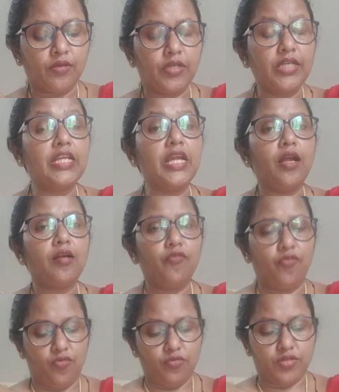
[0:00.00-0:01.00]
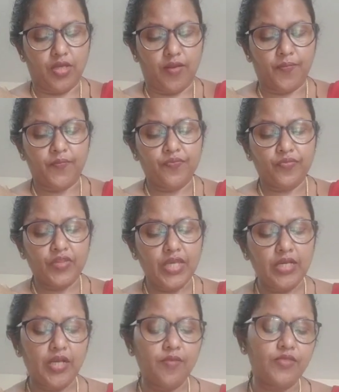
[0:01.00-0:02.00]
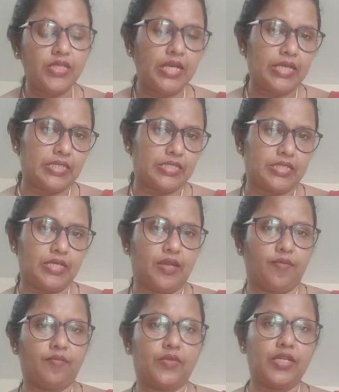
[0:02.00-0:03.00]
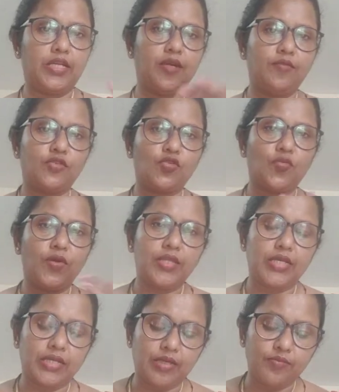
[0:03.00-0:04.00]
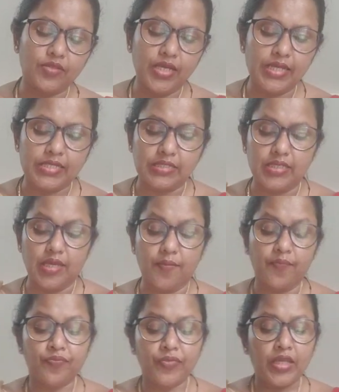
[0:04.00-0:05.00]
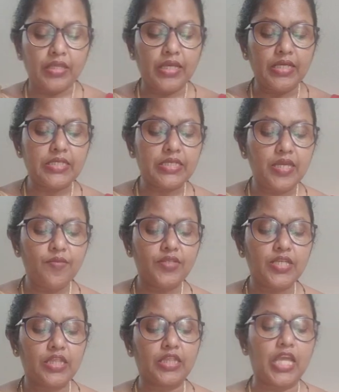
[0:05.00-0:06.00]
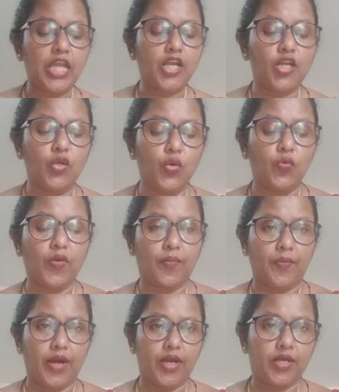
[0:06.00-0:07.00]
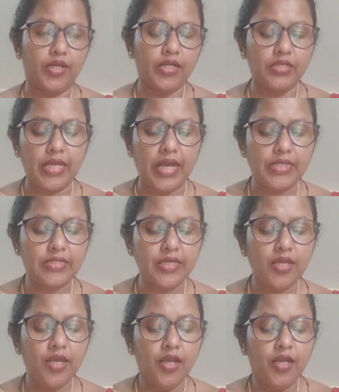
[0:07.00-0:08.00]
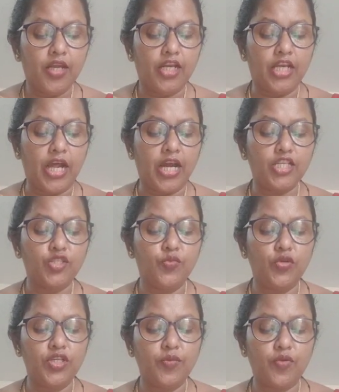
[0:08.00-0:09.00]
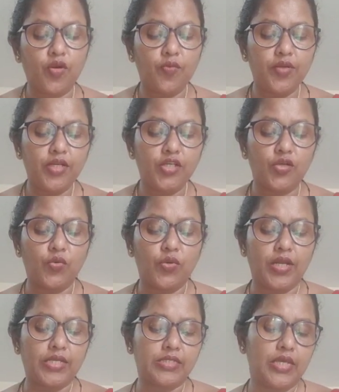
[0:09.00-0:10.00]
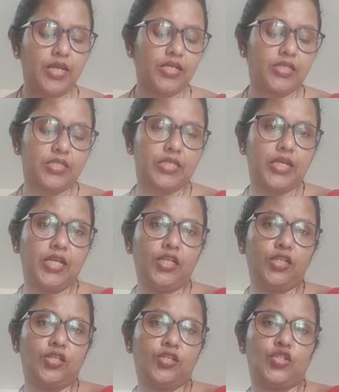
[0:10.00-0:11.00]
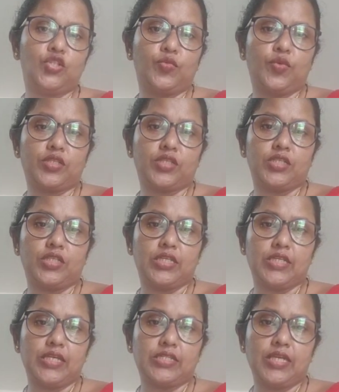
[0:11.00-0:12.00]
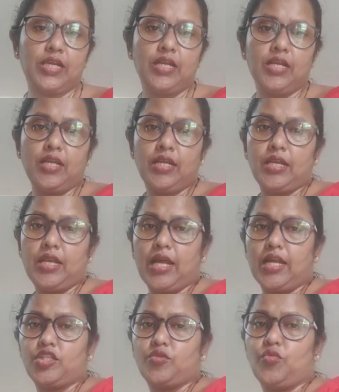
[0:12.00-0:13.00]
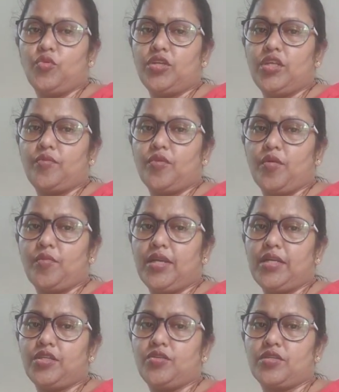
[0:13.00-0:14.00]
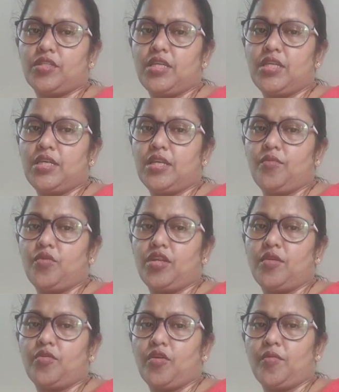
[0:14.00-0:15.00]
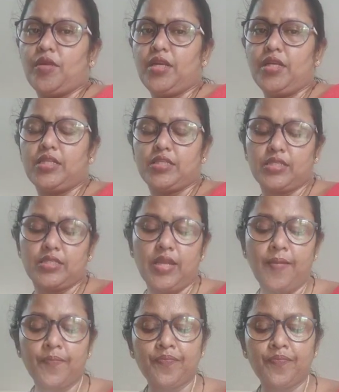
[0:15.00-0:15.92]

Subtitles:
iliac fossa. Then comes the ischium. Ilium is over, then comes the ischium. The ischium is the thick lower part. It has a large bony prominent known as the ischial tuberosity. It has a large bony prominent. You see here bony prominent. This is a